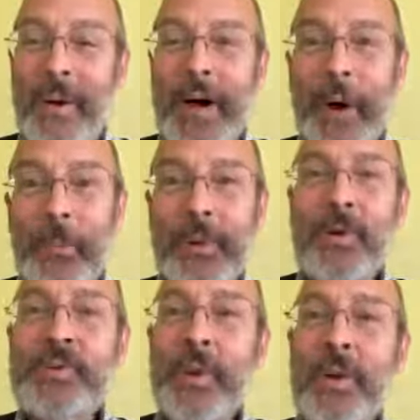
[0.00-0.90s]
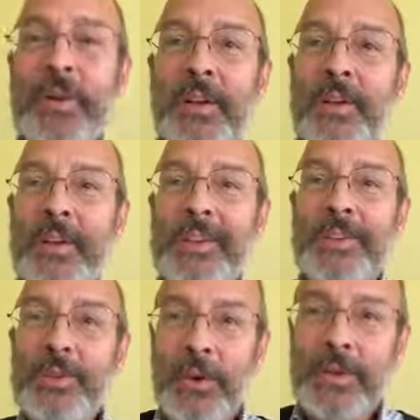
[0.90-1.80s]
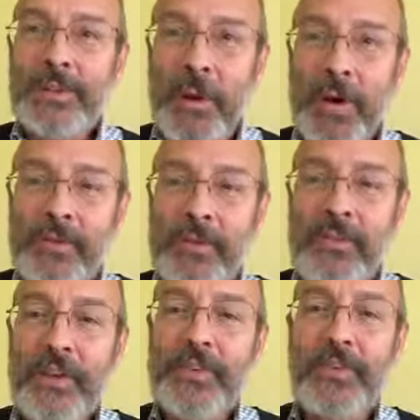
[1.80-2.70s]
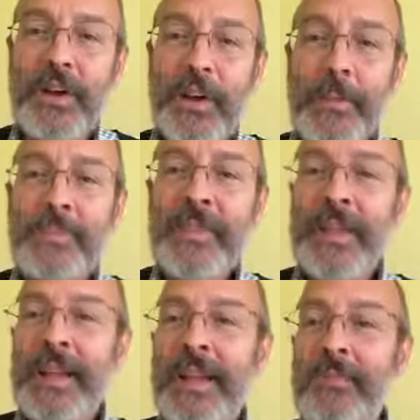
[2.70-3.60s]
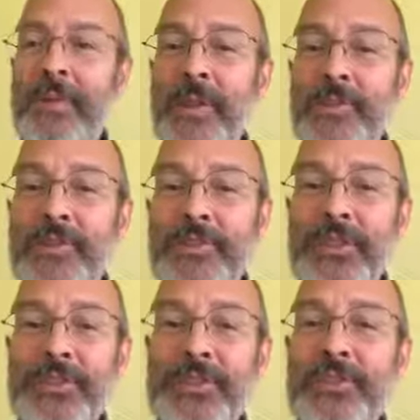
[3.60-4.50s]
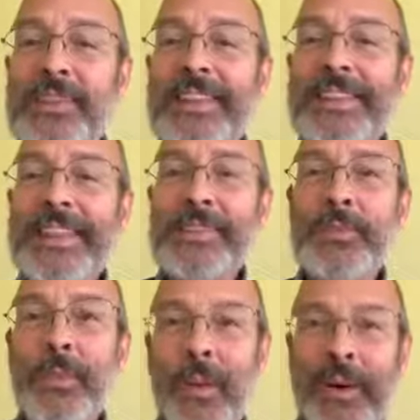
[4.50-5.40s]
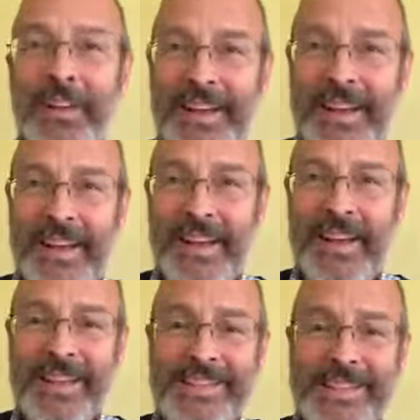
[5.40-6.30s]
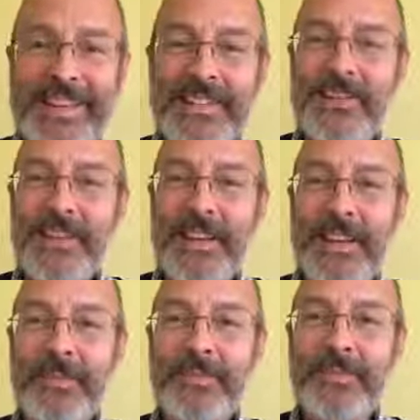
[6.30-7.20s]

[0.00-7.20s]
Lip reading: Hope you enjoyed the short talk from 1 John. Brothers and sisters, let's walk as Jesus did.